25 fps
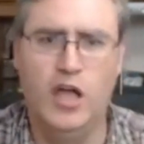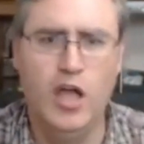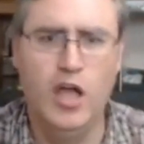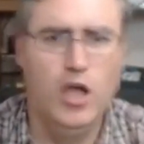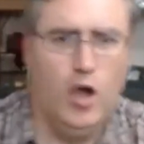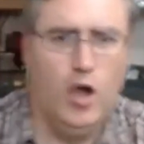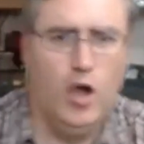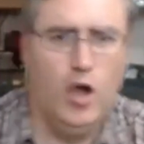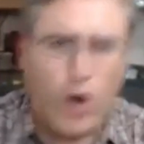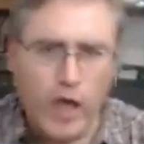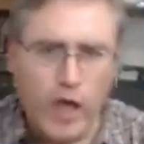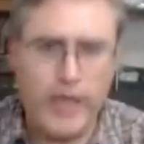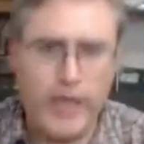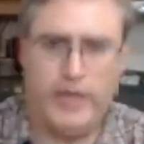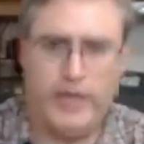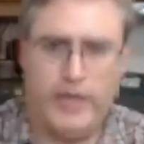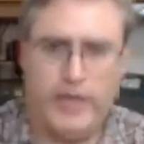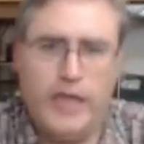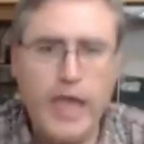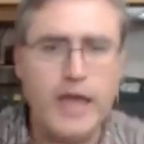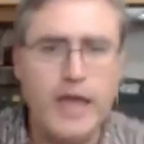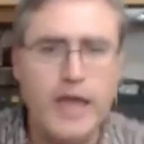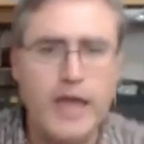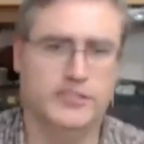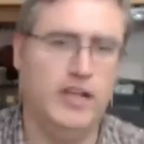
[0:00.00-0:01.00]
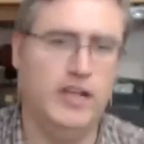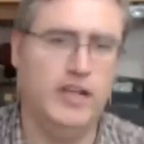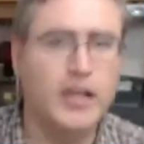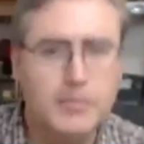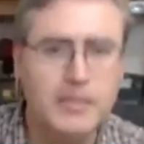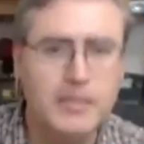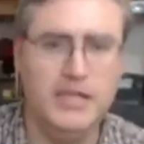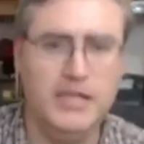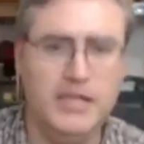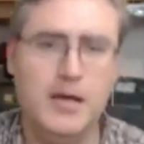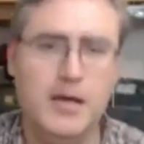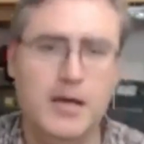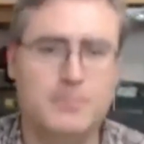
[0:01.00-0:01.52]
Oh, heck yeah, sign
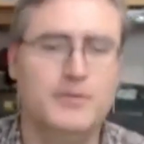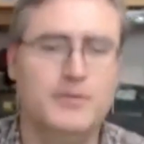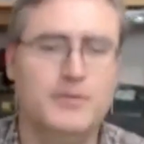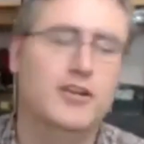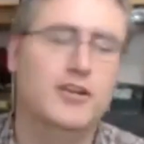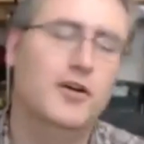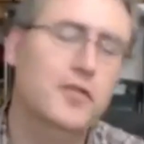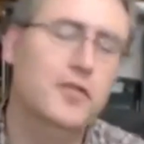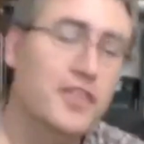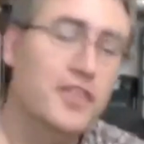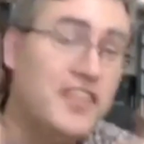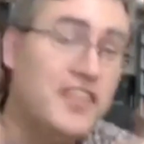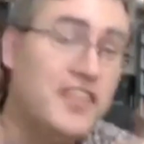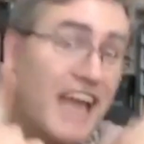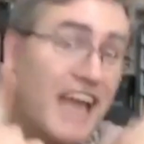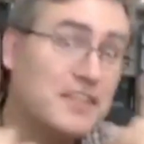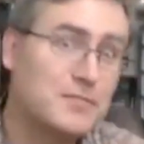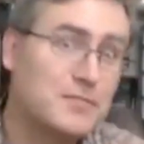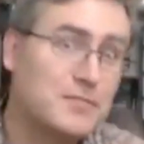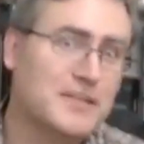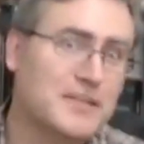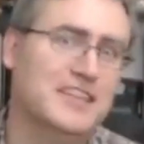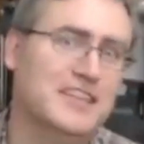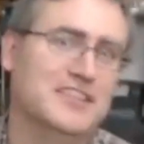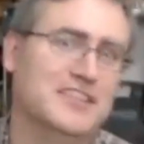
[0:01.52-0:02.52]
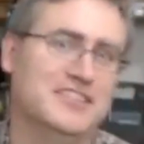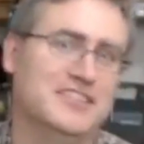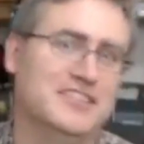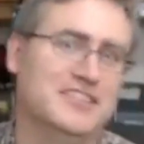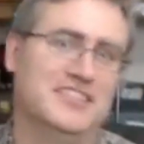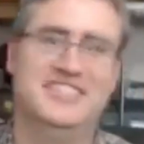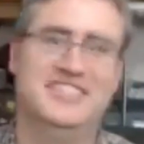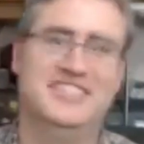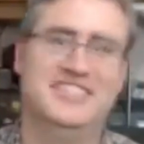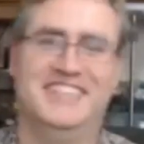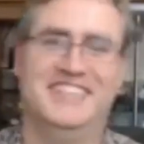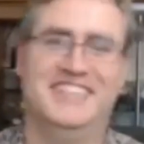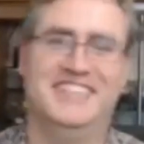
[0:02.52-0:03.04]
me up, you know, that's when it'll
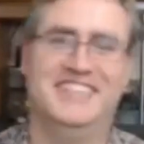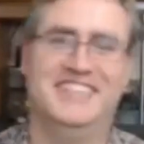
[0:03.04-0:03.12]
succeed.